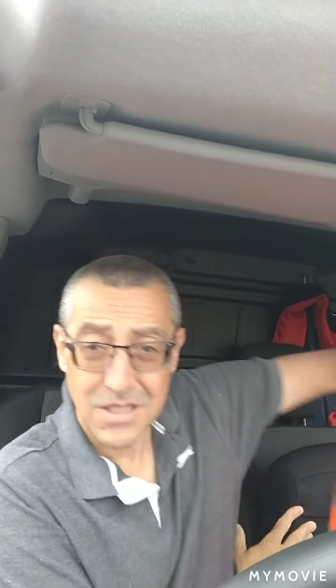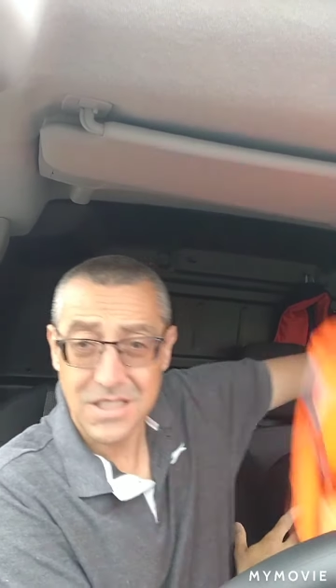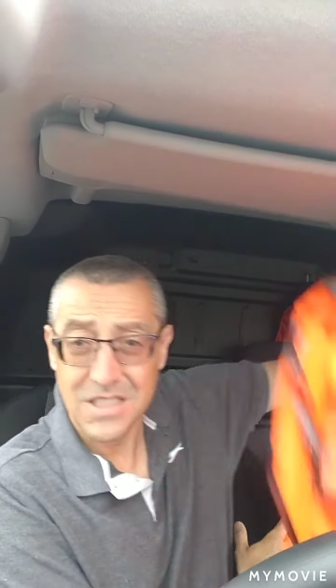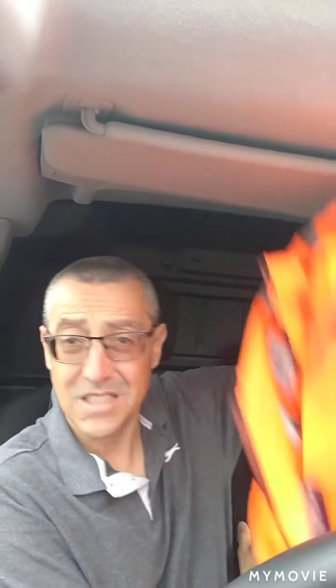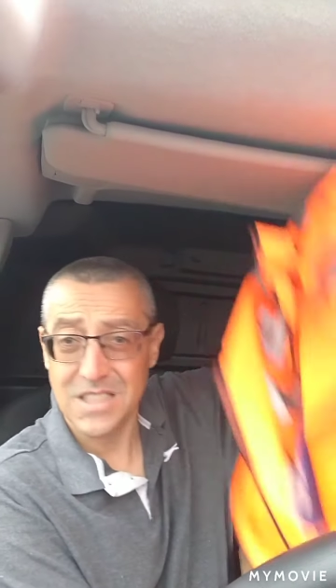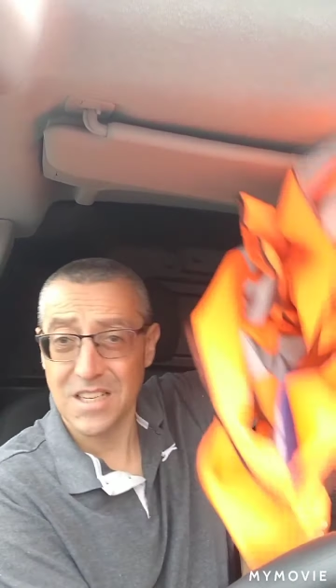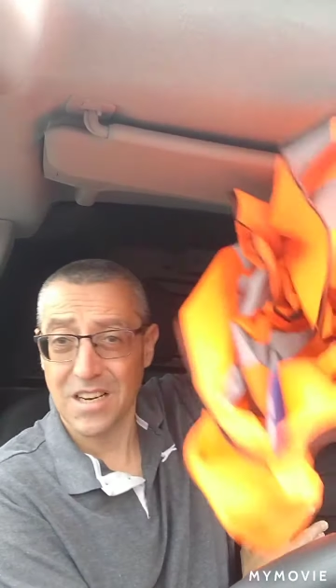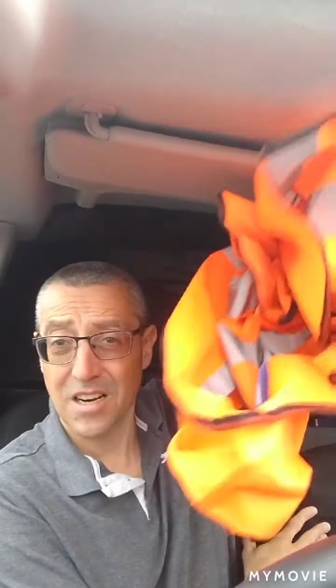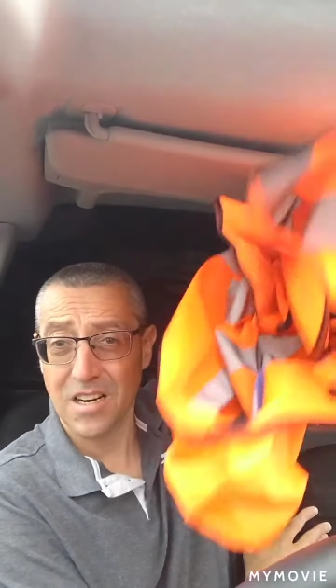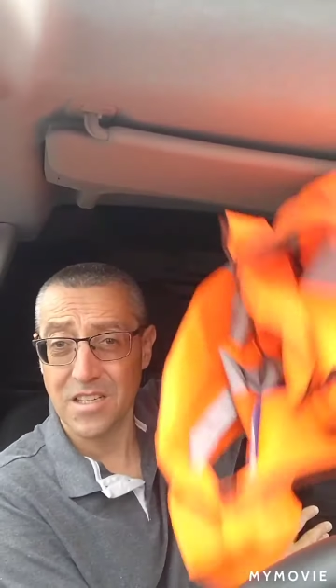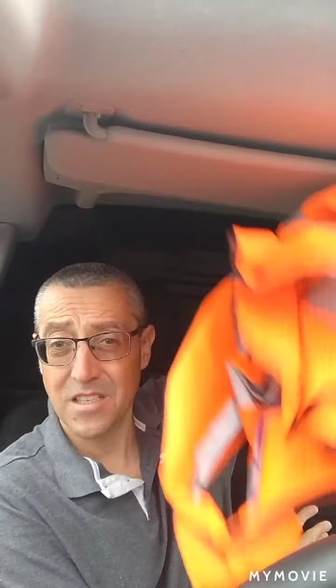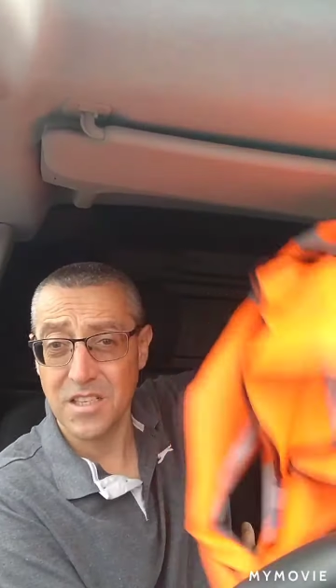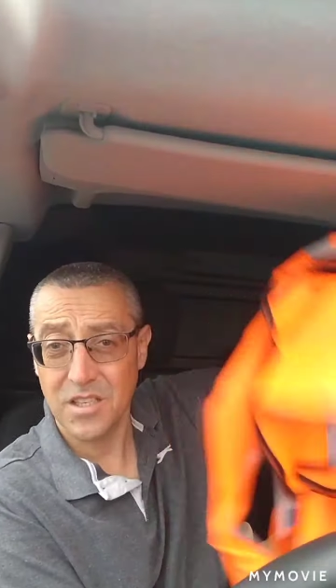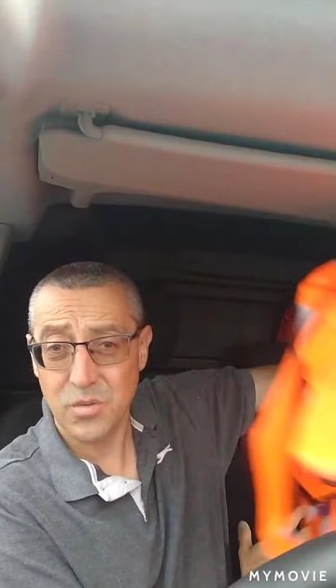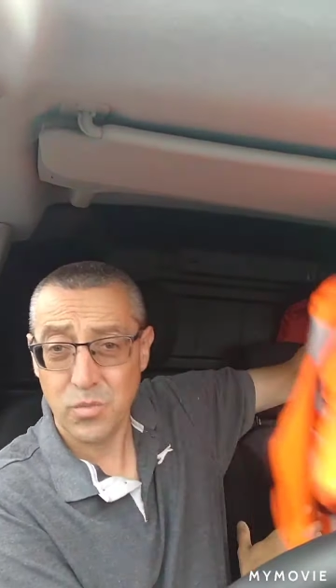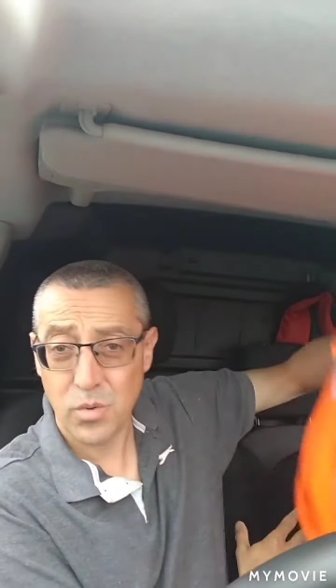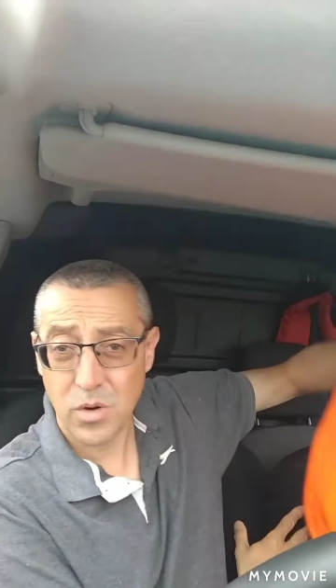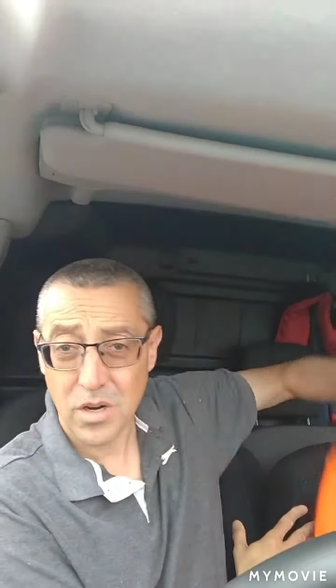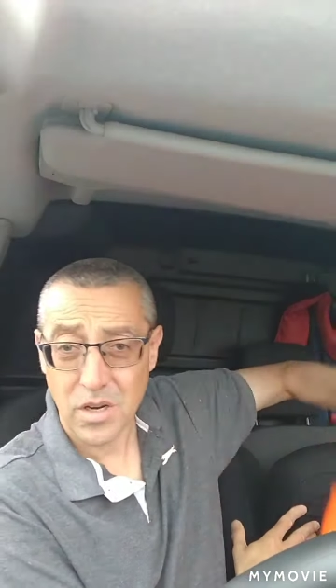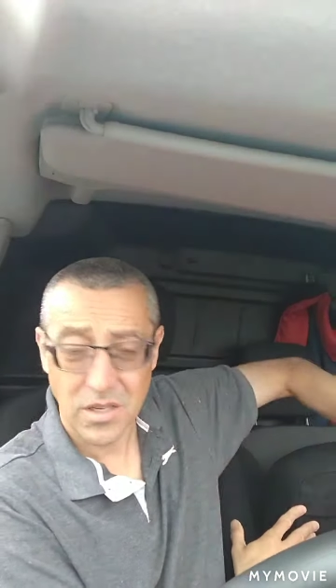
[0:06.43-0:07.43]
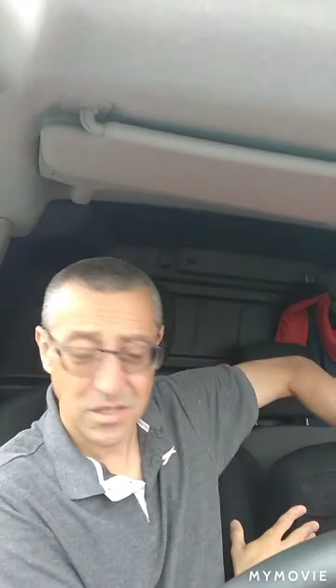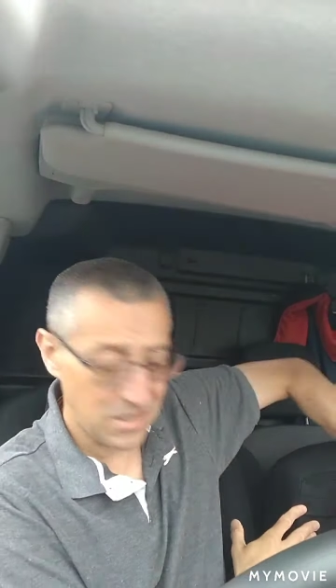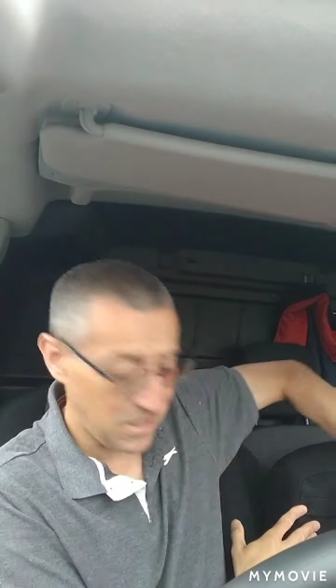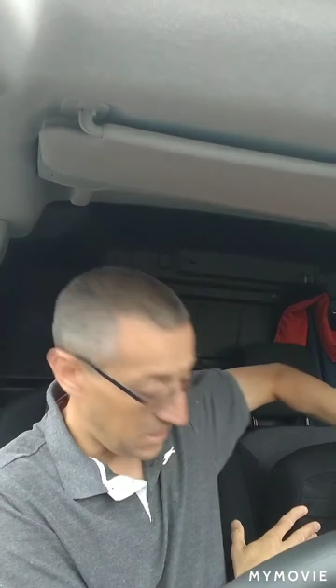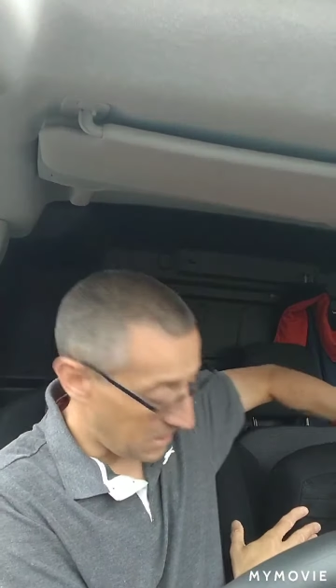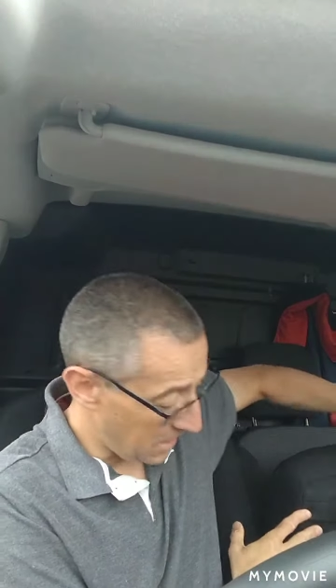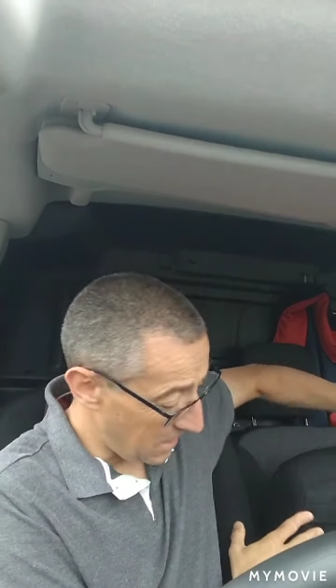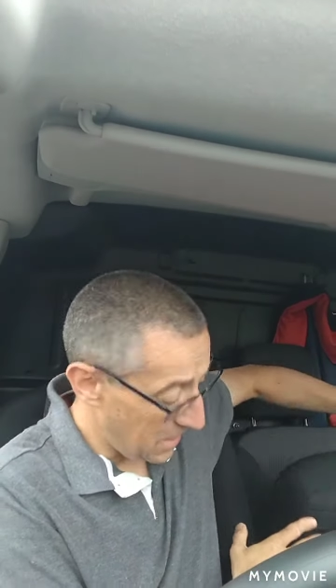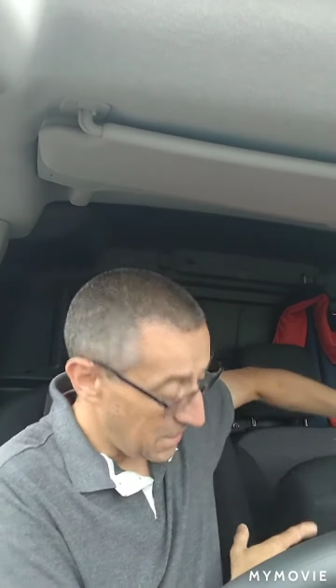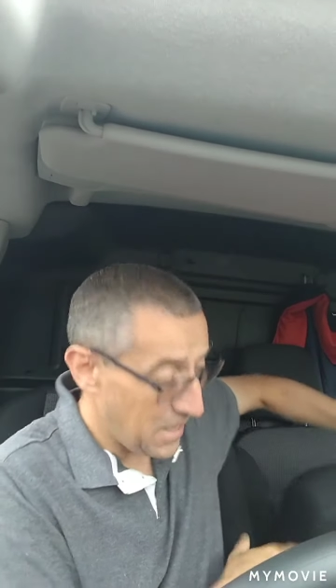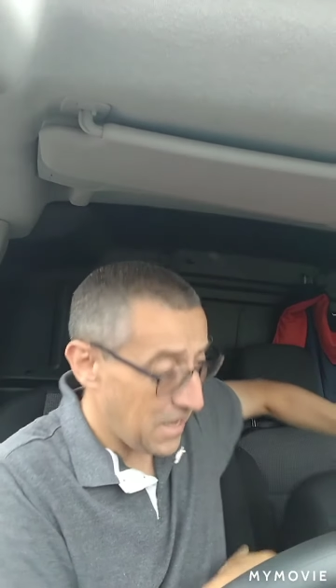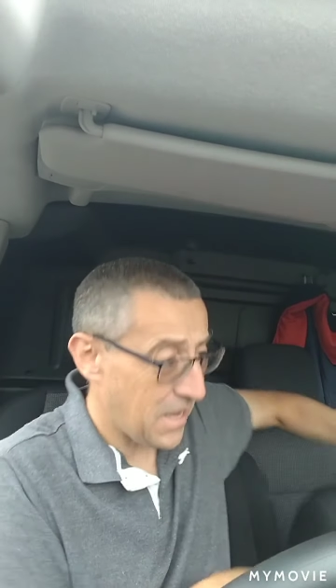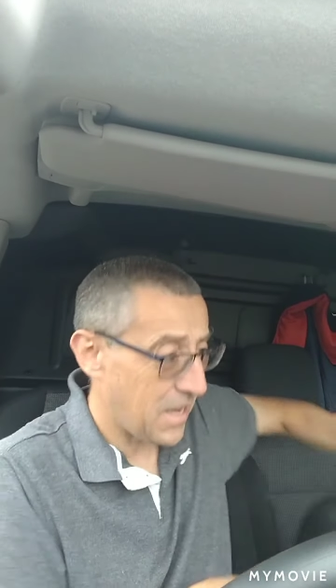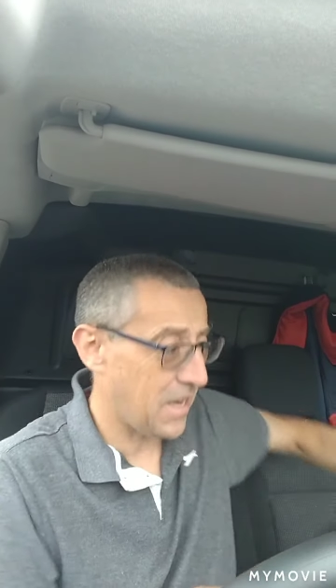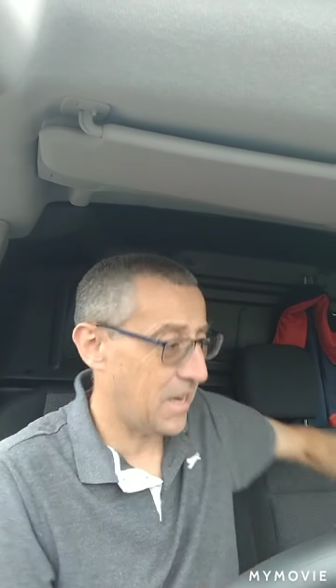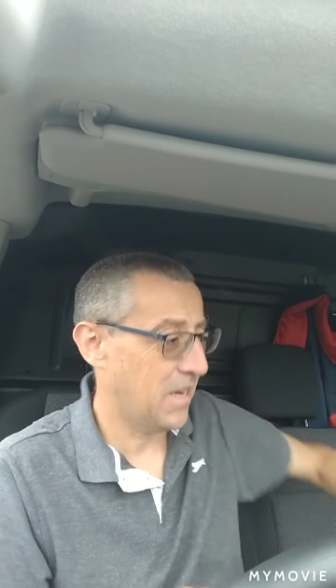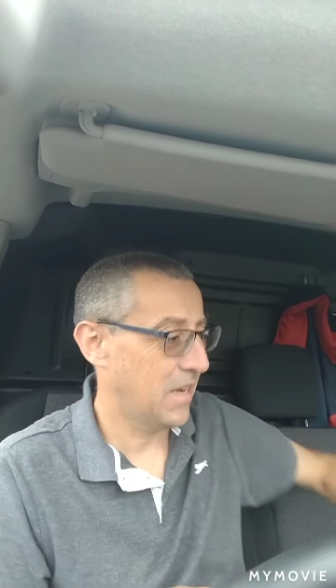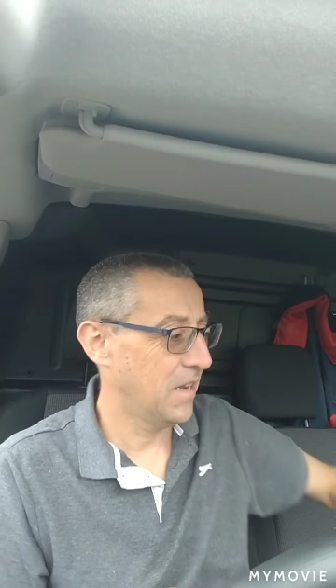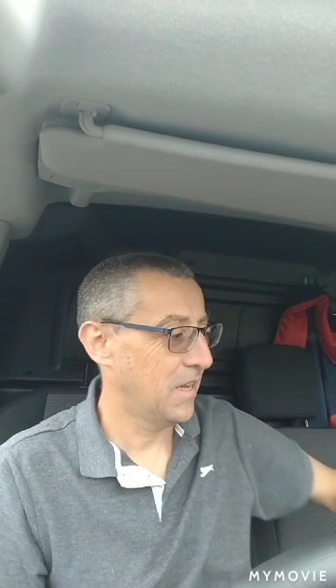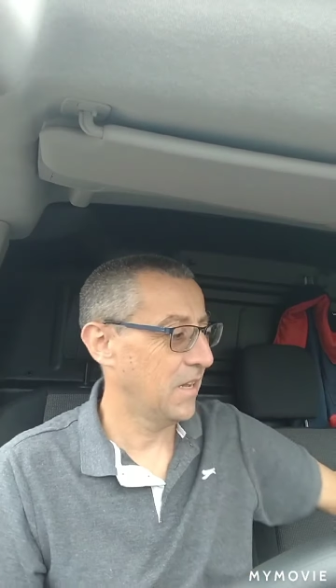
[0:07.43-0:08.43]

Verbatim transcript: started work today yet.